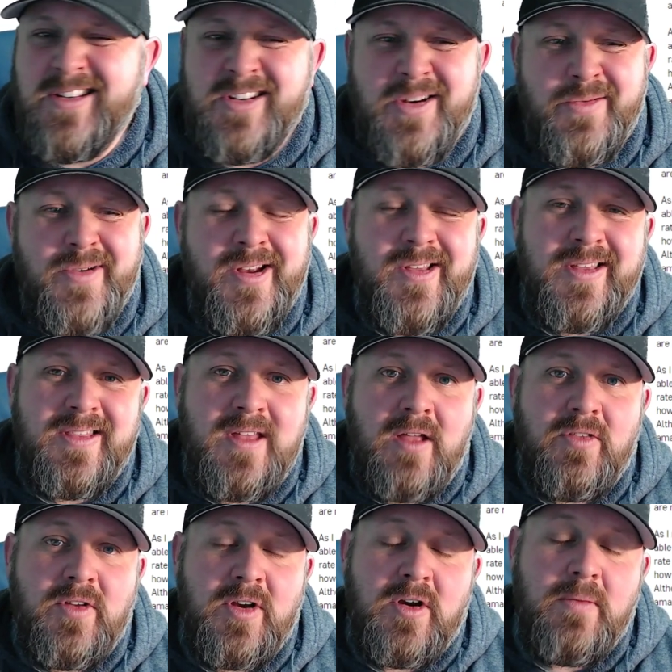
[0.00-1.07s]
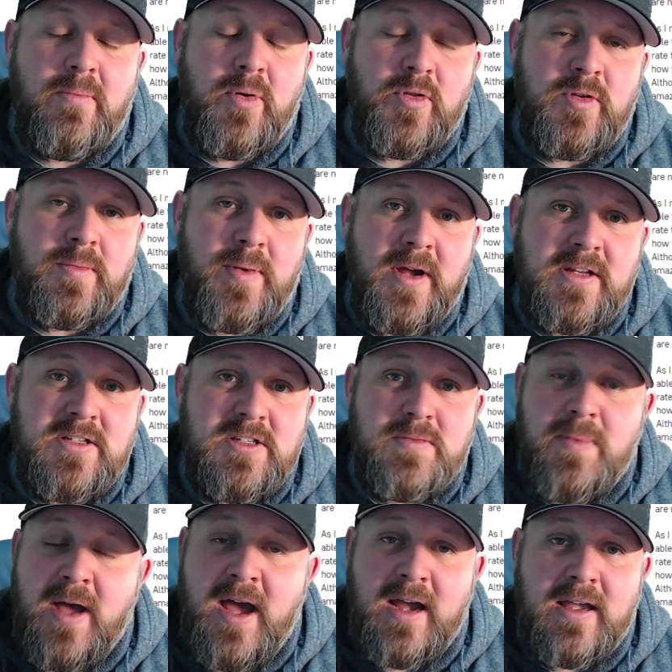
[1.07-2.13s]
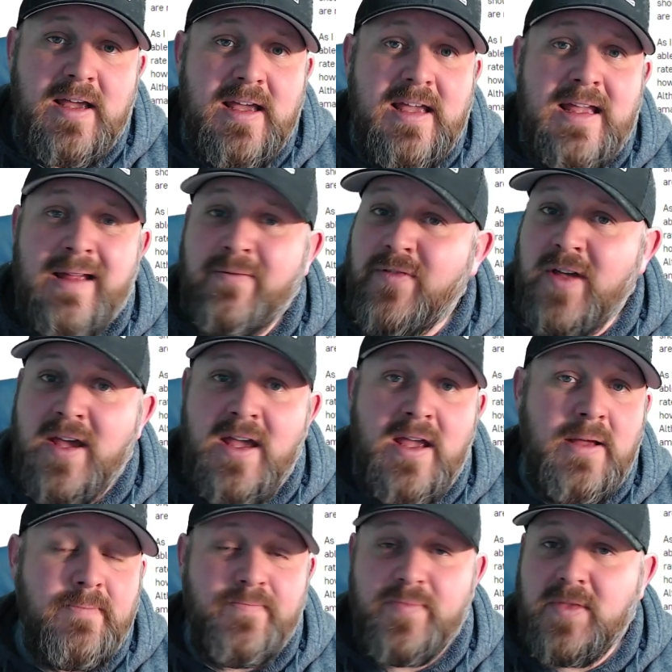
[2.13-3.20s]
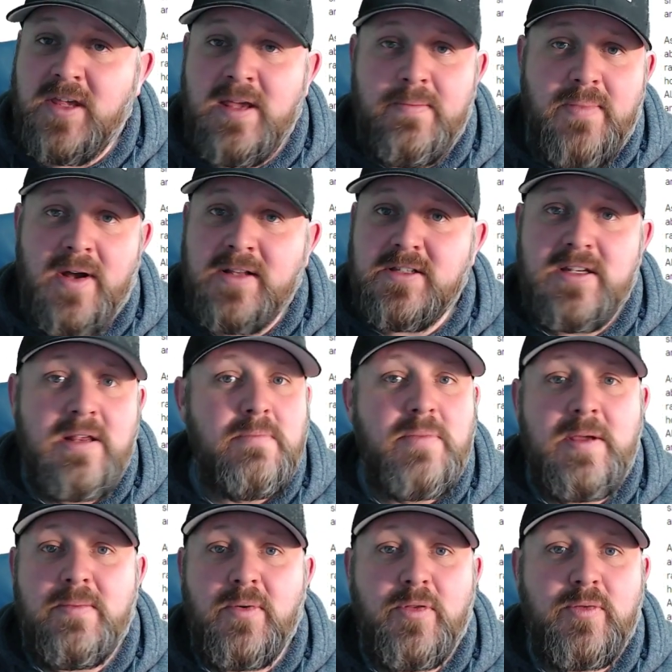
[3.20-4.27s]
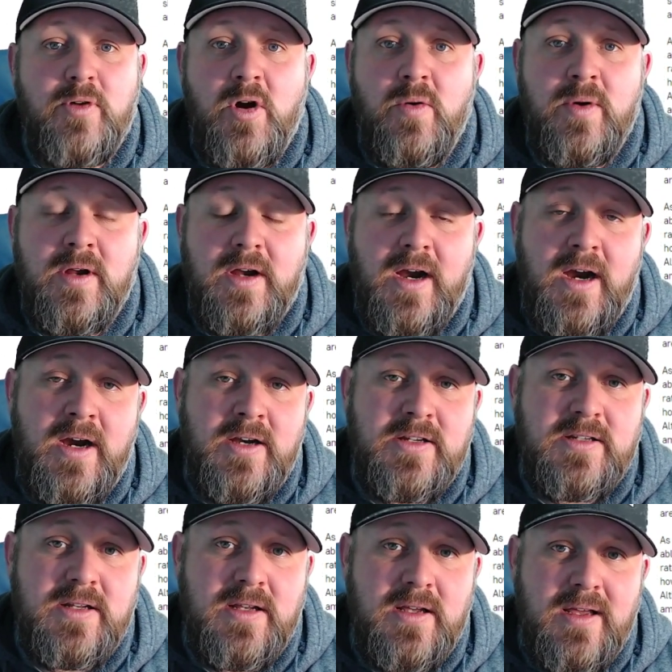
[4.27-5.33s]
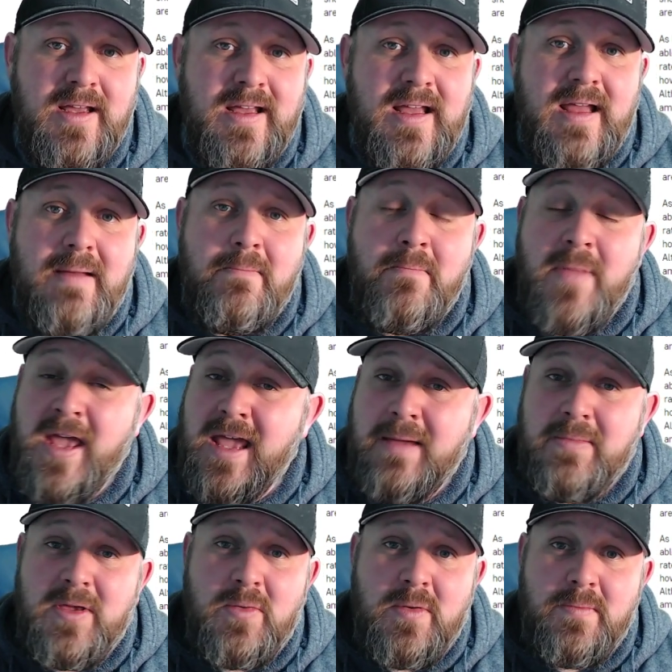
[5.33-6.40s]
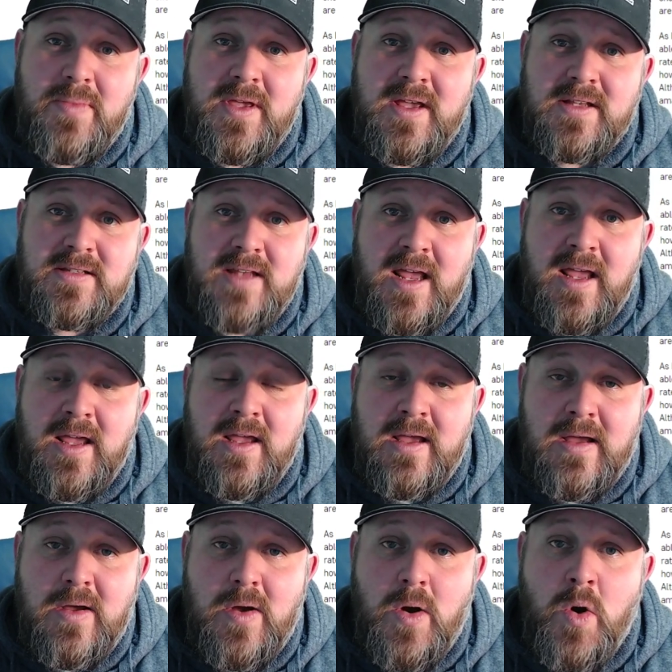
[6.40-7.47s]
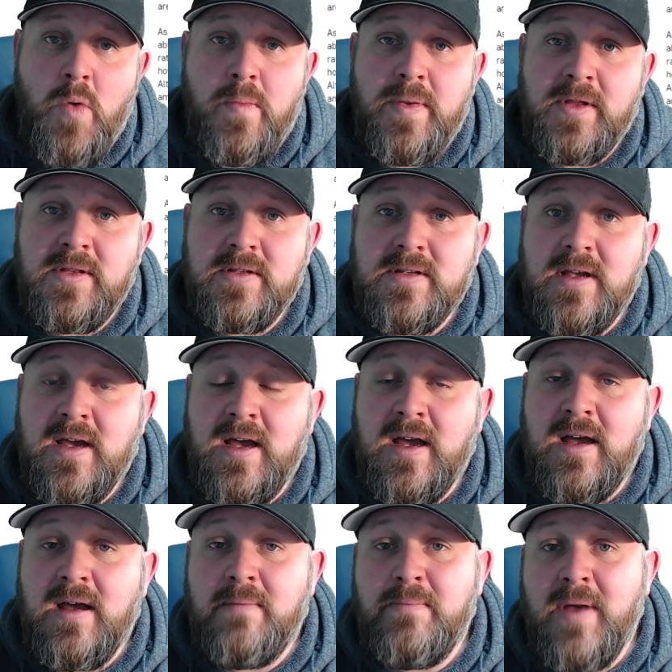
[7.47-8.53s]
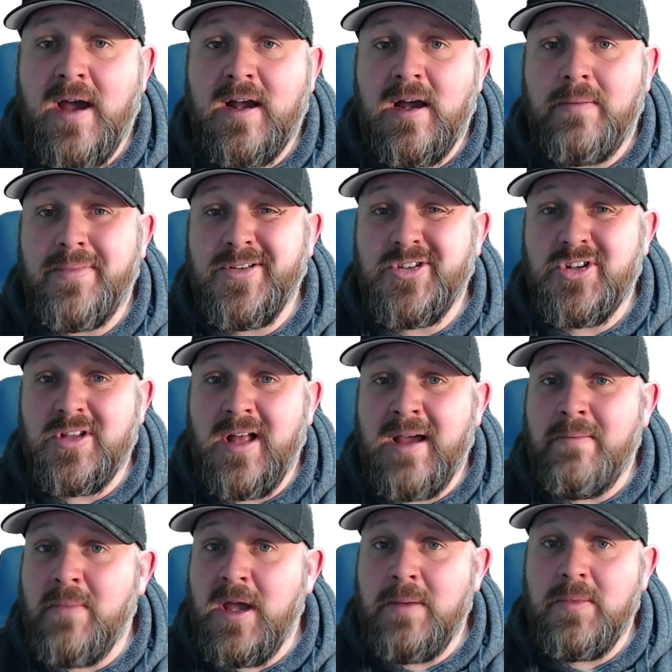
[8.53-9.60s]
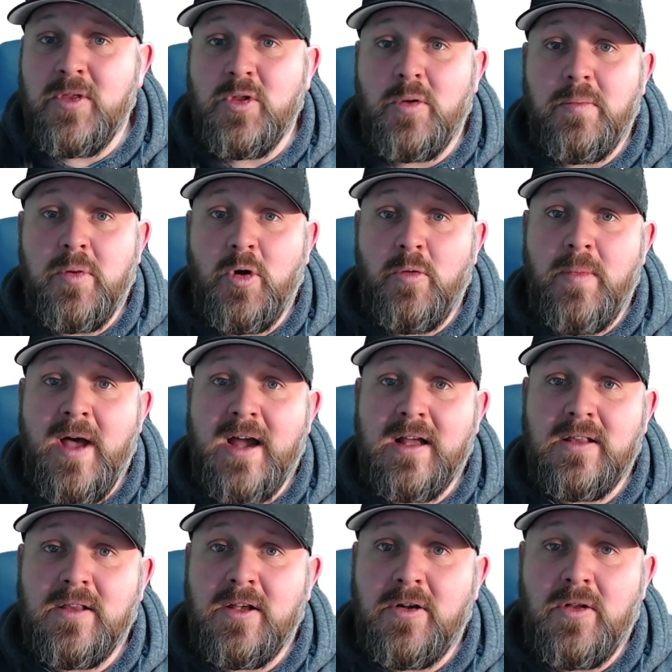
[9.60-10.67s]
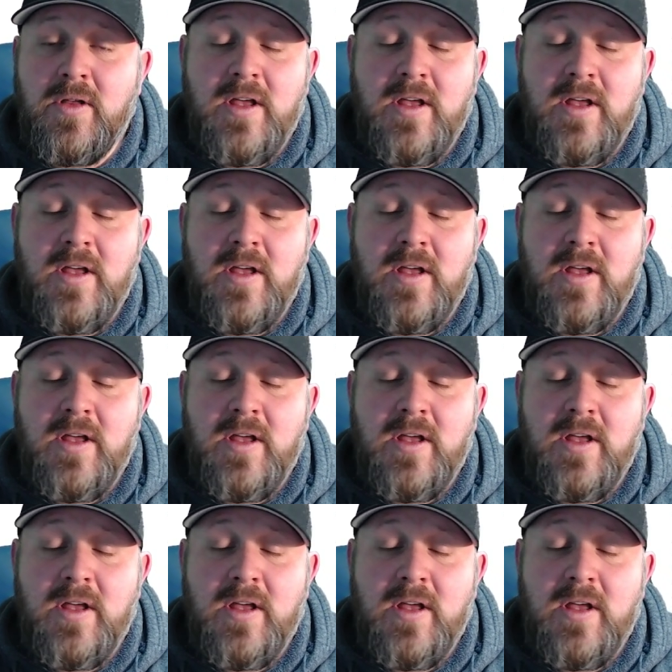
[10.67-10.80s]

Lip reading: Do you really think they're going to put their prices back? If they keep on seeing people throwing cards, maybe when PSA opens back up in July, maybe they'll pull back a little.